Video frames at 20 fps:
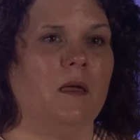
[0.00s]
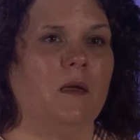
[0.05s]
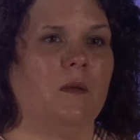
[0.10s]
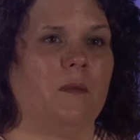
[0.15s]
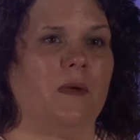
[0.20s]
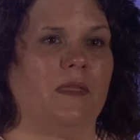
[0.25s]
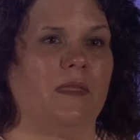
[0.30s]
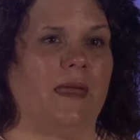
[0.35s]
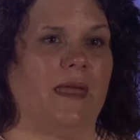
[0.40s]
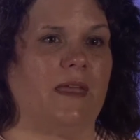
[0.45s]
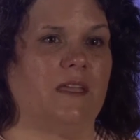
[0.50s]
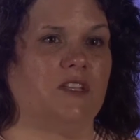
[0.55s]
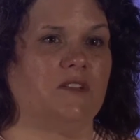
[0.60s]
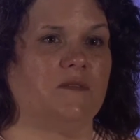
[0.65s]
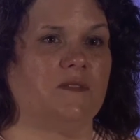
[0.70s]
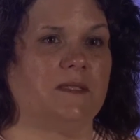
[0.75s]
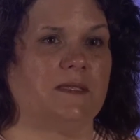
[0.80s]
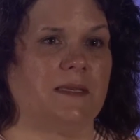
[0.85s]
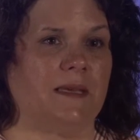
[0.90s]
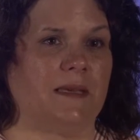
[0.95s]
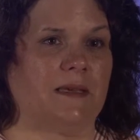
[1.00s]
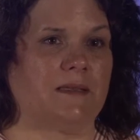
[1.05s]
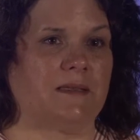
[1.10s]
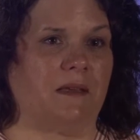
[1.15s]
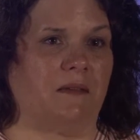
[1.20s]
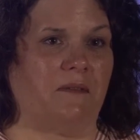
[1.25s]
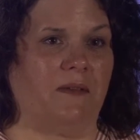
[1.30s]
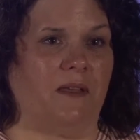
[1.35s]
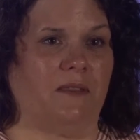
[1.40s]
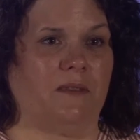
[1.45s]
By the age of 6,
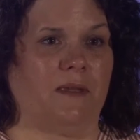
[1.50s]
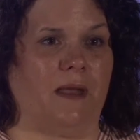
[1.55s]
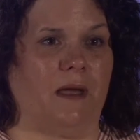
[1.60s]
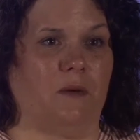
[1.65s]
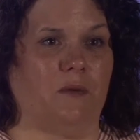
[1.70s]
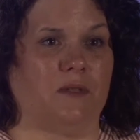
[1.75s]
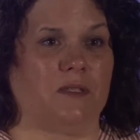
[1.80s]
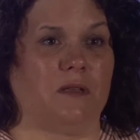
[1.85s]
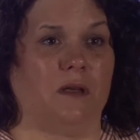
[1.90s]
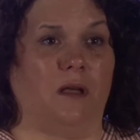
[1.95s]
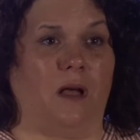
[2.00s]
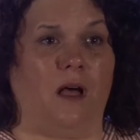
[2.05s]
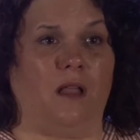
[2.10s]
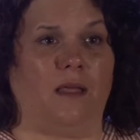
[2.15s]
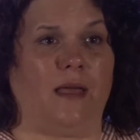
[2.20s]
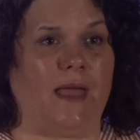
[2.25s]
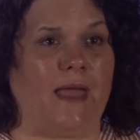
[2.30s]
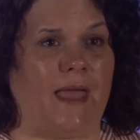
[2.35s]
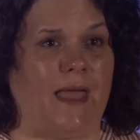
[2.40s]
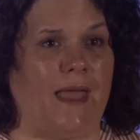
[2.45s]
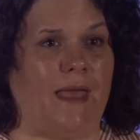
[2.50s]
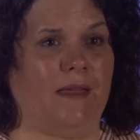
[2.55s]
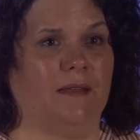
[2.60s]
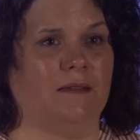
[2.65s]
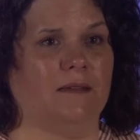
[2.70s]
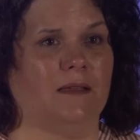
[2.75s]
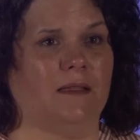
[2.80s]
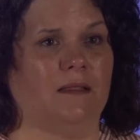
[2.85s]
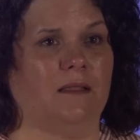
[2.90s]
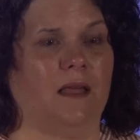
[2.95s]
I felt that I was all I had
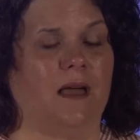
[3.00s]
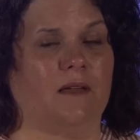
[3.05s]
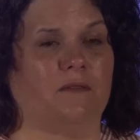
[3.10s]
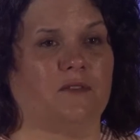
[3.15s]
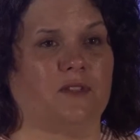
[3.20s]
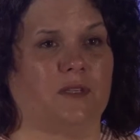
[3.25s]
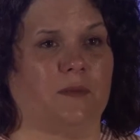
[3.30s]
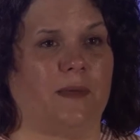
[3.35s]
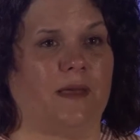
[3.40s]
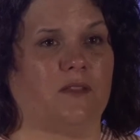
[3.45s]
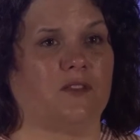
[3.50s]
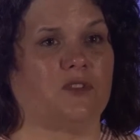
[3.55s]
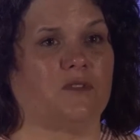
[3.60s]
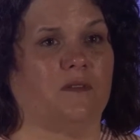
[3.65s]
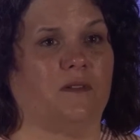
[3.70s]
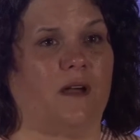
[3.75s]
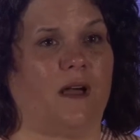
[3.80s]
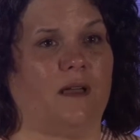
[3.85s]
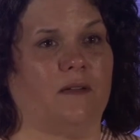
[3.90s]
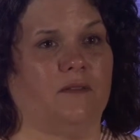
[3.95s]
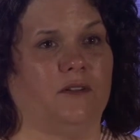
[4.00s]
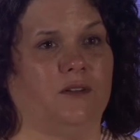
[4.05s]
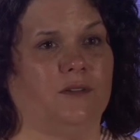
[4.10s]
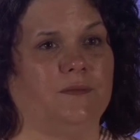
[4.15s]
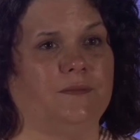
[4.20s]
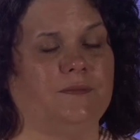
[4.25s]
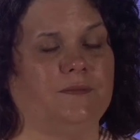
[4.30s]
and life was about survival.